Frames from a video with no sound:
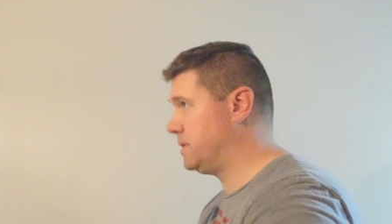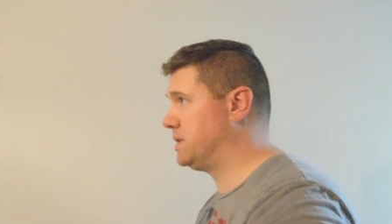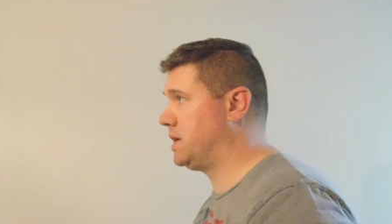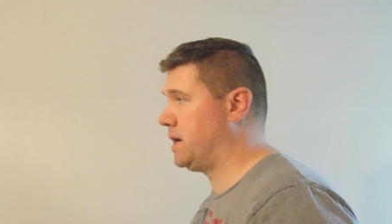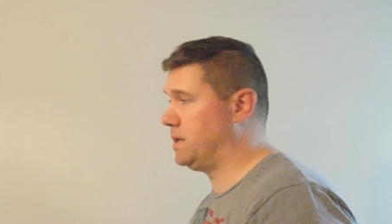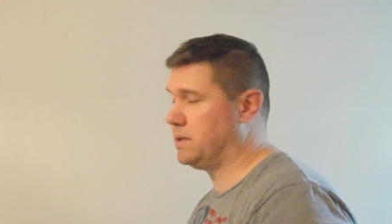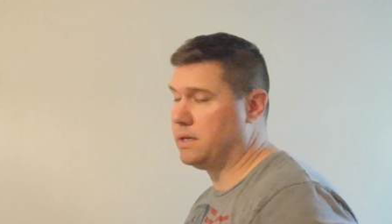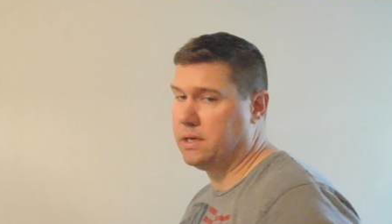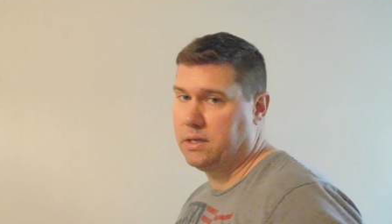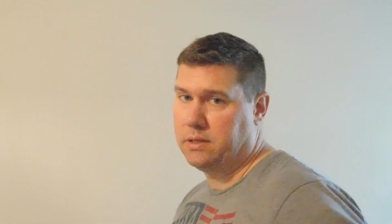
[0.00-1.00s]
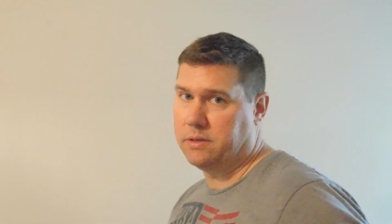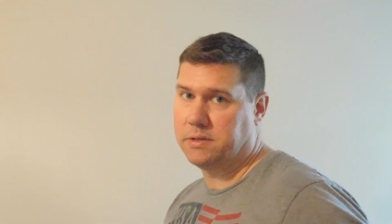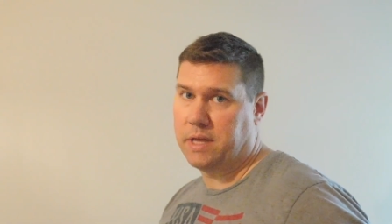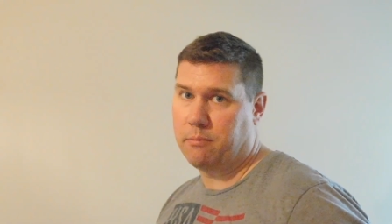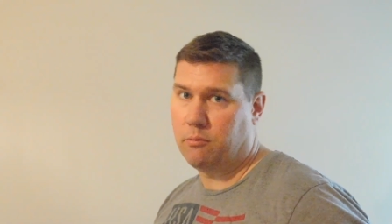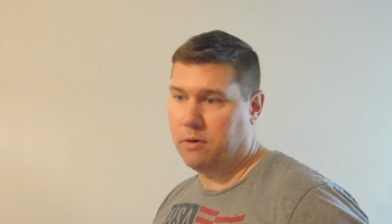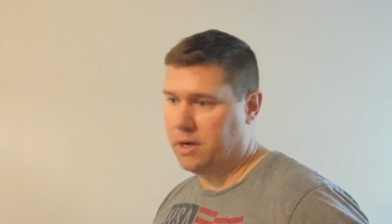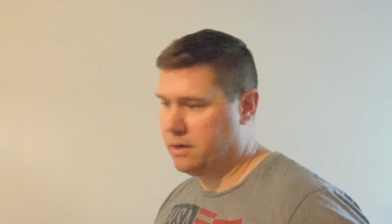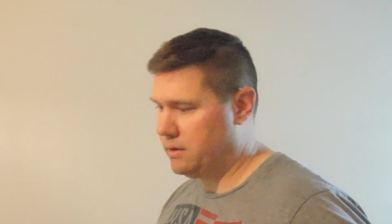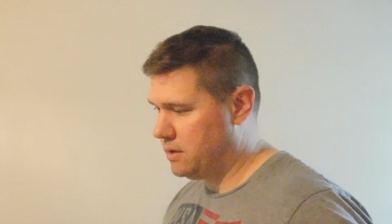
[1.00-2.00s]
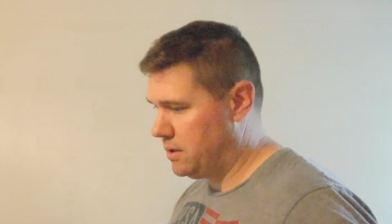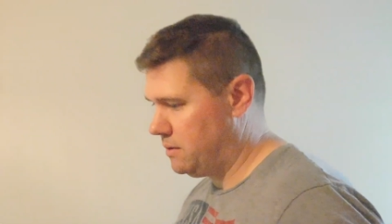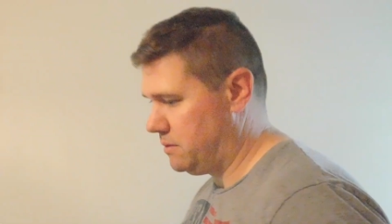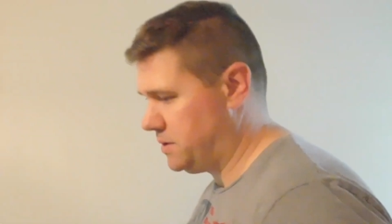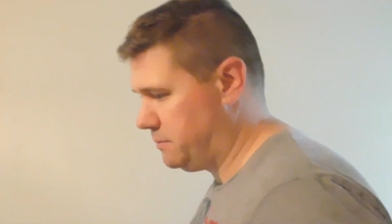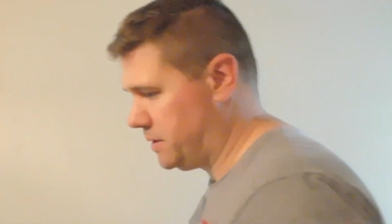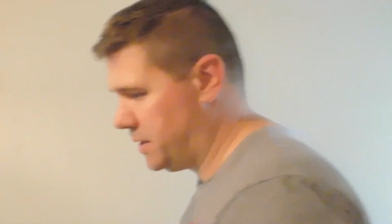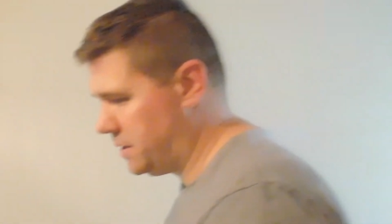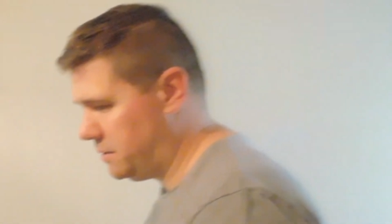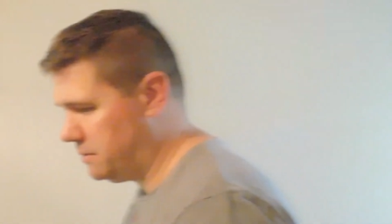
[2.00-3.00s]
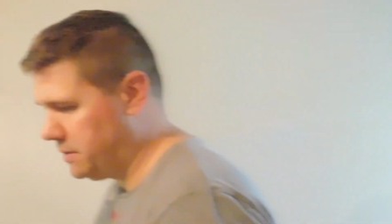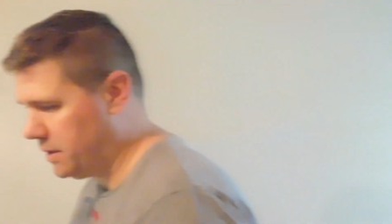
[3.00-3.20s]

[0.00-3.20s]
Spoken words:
the sides. So step one, what you want to do